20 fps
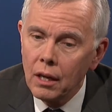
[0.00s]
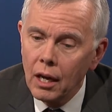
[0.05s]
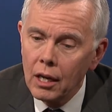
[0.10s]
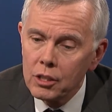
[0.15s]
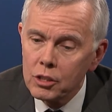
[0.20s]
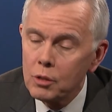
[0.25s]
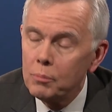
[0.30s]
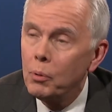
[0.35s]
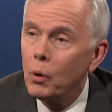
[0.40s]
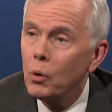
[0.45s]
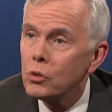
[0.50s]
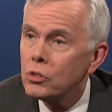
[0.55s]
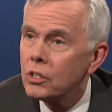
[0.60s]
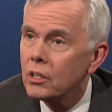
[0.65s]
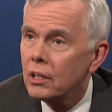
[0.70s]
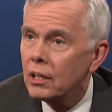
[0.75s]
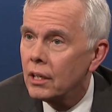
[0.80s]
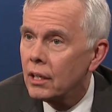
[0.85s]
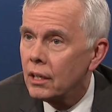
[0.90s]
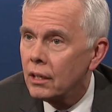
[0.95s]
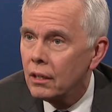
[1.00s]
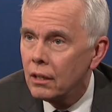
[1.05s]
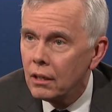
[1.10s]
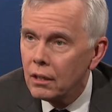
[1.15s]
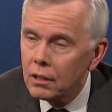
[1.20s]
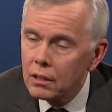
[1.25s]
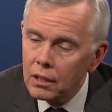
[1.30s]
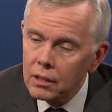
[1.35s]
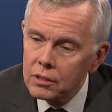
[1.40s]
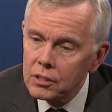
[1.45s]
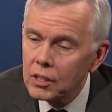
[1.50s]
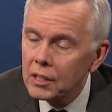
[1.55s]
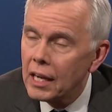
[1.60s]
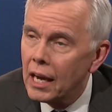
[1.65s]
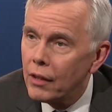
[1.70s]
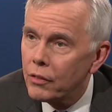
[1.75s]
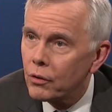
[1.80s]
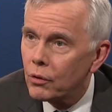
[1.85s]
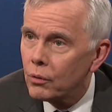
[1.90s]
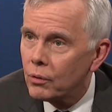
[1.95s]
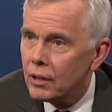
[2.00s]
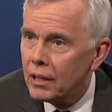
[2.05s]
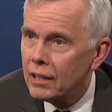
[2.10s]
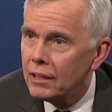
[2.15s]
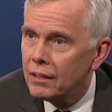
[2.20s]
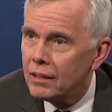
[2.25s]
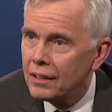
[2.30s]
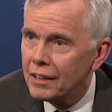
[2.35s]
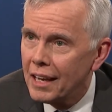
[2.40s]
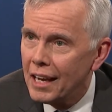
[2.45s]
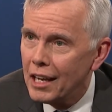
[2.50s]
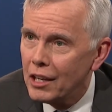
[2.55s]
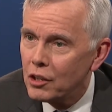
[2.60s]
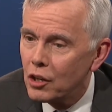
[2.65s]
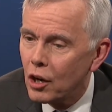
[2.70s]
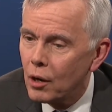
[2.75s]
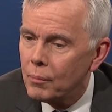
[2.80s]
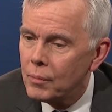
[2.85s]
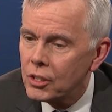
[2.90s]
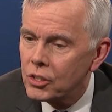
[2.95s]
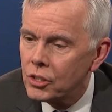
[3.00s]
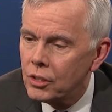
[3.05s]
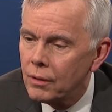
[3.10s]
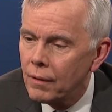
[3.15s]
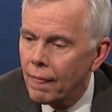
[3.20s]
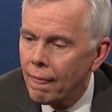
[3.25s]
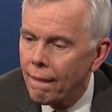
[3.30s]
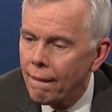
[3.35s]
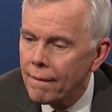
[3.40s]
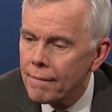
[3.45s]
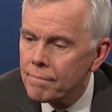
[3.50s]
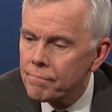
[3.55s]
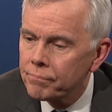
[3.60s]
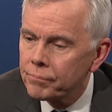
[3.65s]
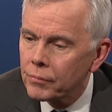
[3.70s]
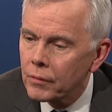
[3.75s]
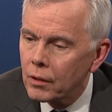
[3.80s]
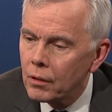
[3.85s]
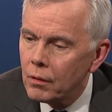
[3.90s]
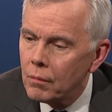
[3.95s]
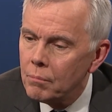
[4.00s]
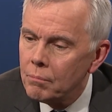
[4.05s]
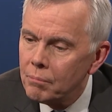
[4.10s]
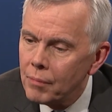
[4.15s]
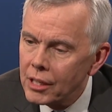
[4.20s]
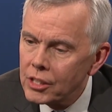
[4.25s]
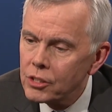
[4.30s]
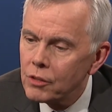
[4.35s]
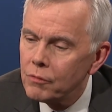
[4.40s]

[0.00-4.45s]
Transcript: supposedly together in the Kandahar mission. Much